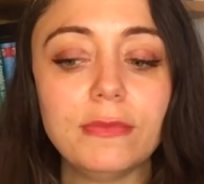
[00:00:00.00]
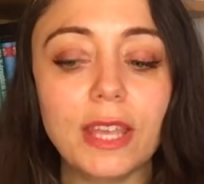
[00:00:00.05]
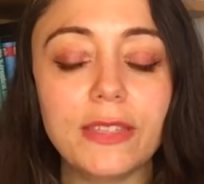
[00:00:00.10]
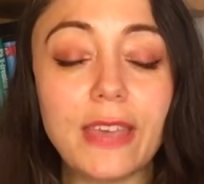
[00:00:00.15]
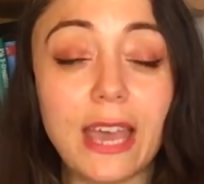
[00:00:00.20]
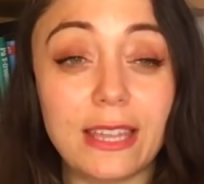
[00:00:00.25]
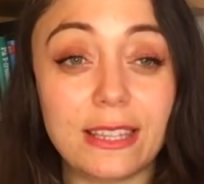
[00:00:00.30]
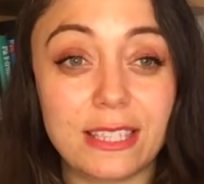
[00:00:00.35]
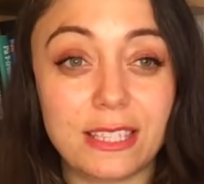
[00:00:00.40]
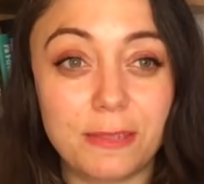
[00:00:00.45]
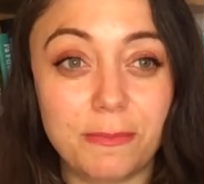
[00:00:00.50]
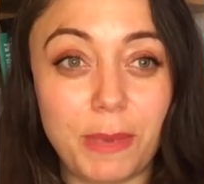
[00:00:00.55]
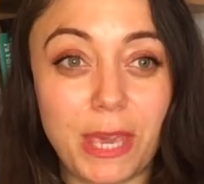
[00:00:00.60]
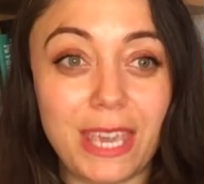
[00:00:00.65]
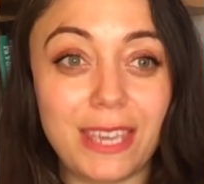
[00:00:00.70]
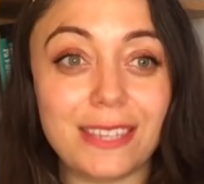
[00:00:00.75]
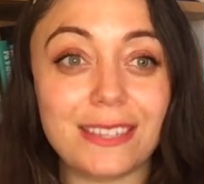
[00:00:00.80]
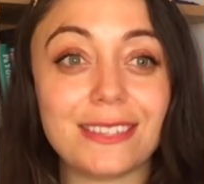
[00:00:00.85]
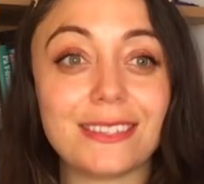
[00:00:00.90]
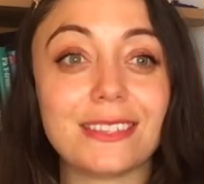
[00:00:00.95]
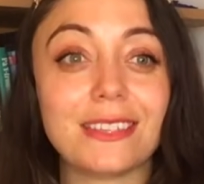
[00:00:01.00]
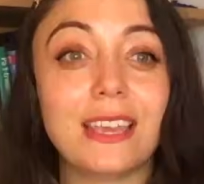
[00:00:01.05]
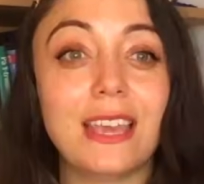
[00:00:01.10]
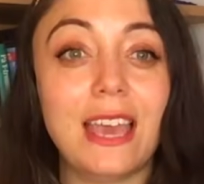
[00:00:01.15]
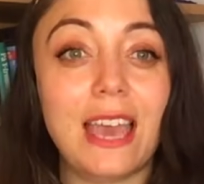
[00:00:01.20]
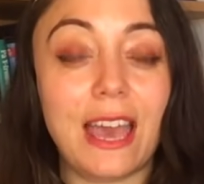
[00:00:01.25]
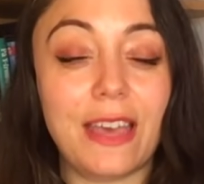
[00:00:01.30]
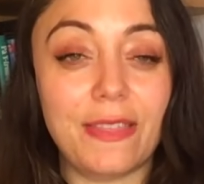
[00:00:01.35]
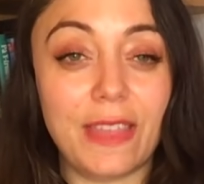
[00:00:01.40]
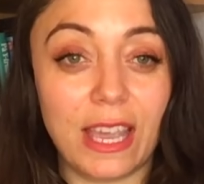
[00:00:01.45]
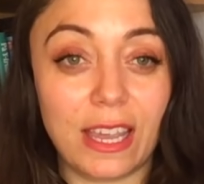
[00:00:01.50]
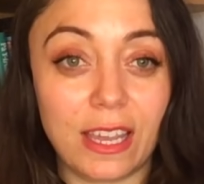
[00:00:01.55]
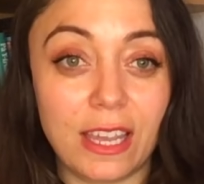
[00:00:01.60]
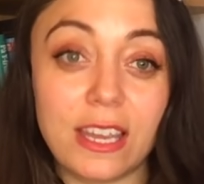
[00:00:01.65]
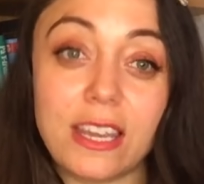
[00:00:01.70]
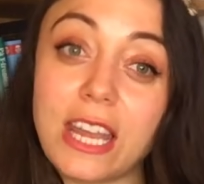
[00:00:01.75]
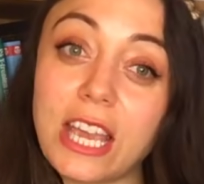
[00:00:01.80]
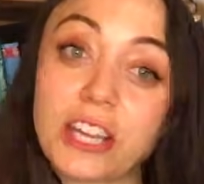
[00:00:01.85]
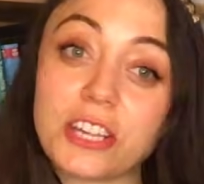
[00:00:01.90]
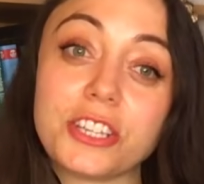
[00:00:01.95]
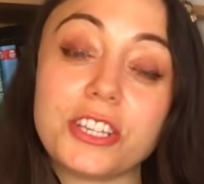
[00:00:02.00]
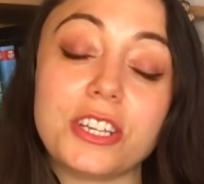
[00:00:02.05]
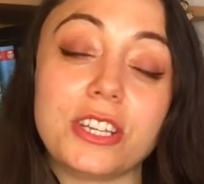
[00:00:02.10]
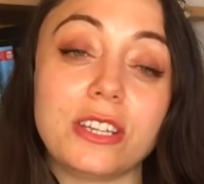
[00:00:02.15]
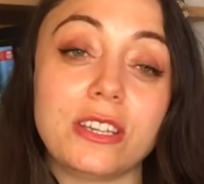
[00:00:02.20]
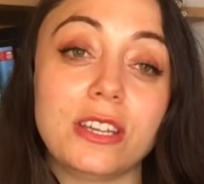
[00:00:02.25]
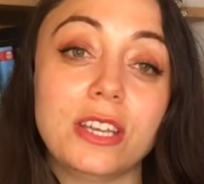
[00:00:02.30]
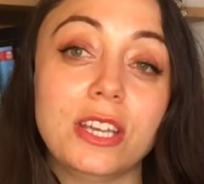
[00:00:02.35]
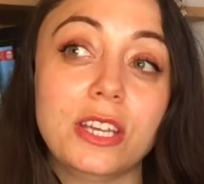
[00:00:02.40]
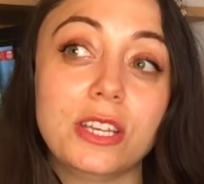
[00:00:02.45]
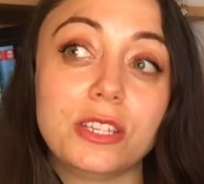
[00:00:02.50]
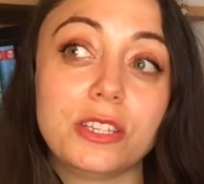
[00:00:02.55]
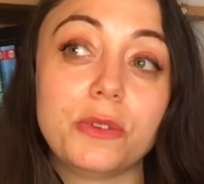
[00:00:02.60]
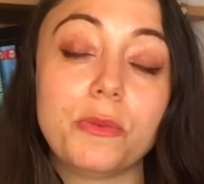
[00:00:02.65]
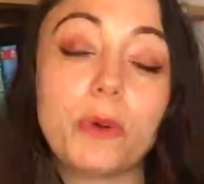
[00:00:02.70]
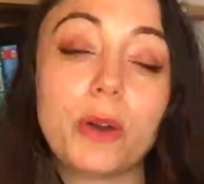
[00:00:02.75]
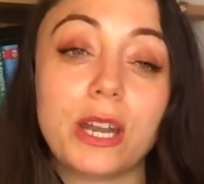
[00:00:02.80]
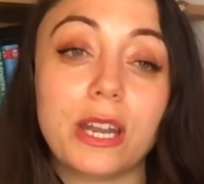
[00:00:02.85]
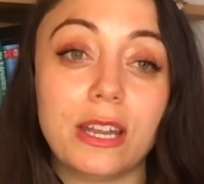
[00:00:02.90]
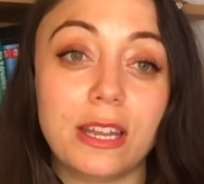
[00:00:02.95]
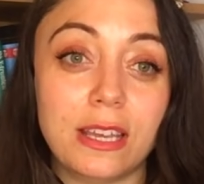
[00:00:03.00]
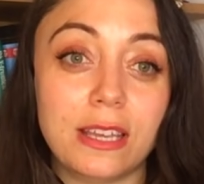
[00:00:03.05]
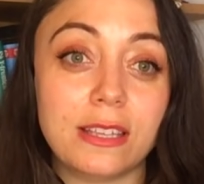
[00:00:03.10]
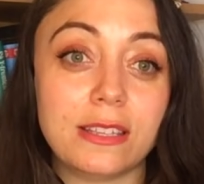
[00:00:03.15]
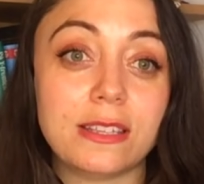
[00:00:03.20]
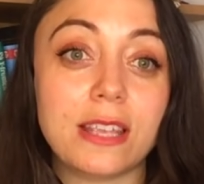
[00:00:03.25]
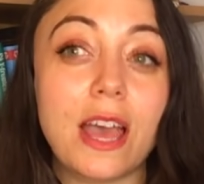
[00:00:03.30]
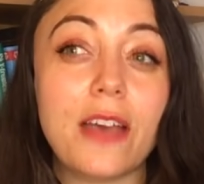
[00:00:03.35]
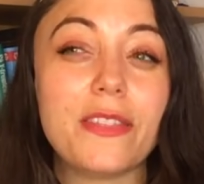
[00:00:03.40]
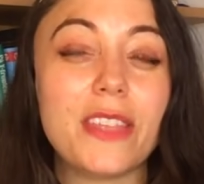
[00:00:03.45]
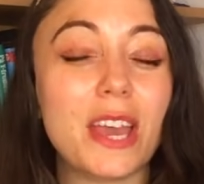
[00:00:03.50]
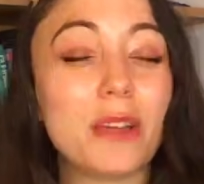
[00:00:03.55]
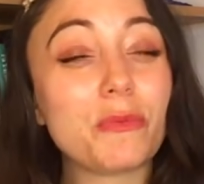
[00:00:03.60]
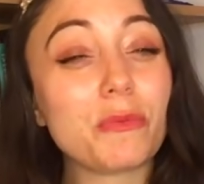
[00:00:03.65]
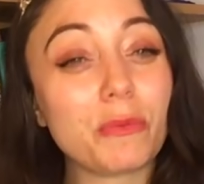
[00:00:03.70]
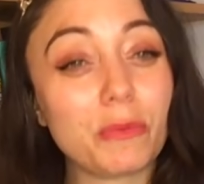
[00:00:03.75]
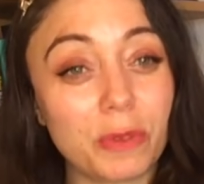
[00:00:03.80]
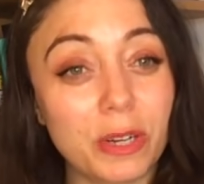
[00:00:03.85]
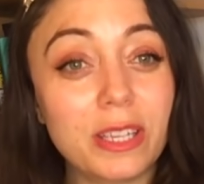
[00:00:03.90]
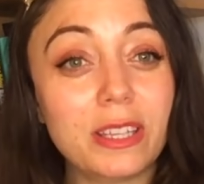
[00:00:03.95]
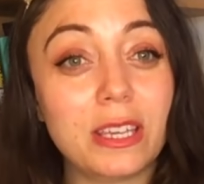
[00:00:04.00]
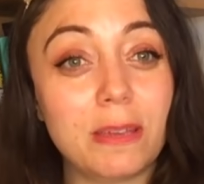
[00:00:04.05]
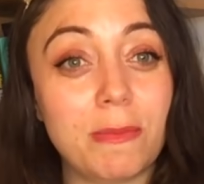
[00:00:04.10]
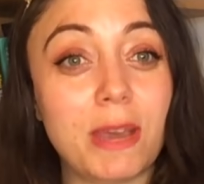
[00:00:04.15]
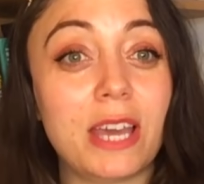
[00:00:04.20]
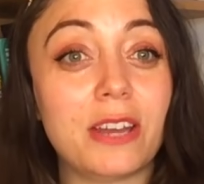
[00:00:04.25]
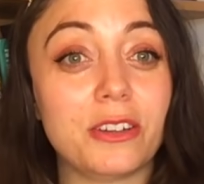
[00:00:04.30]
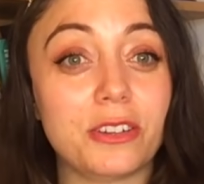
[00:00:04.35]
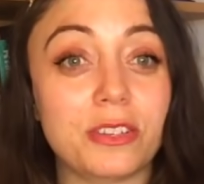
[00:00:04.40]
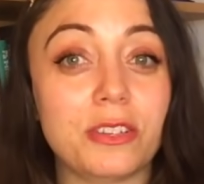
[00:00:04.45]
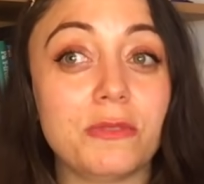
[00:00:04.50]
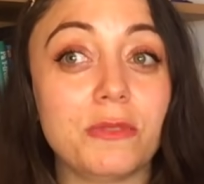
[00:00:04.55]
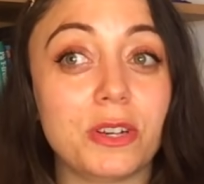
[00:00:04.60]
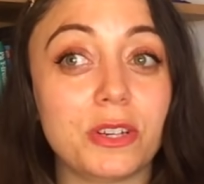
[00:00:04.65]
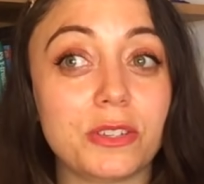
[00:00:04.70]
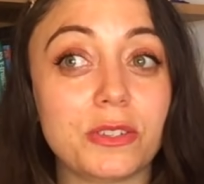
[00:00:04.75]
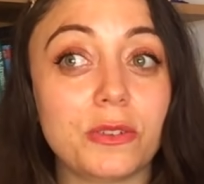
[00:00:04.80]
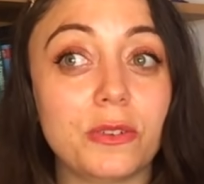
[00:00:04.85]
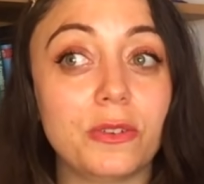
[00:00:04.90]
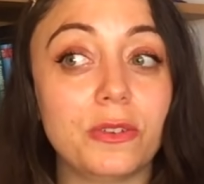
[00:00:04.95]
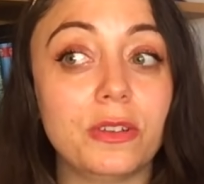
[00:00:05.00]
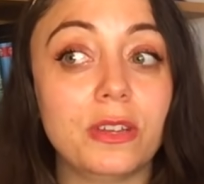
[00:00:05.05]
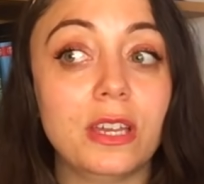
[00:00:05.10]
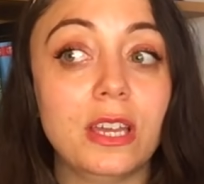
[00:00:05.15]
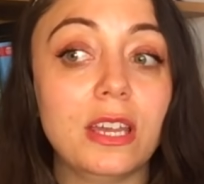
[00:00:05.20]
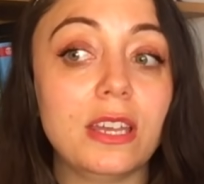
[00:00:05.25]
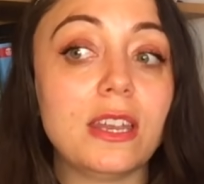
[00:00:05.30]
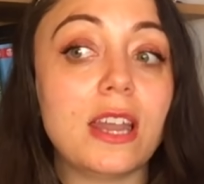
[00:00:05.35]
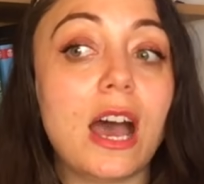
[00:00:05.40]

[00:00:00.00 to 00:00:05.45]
that space and that connection to what it is that really matters to our soul.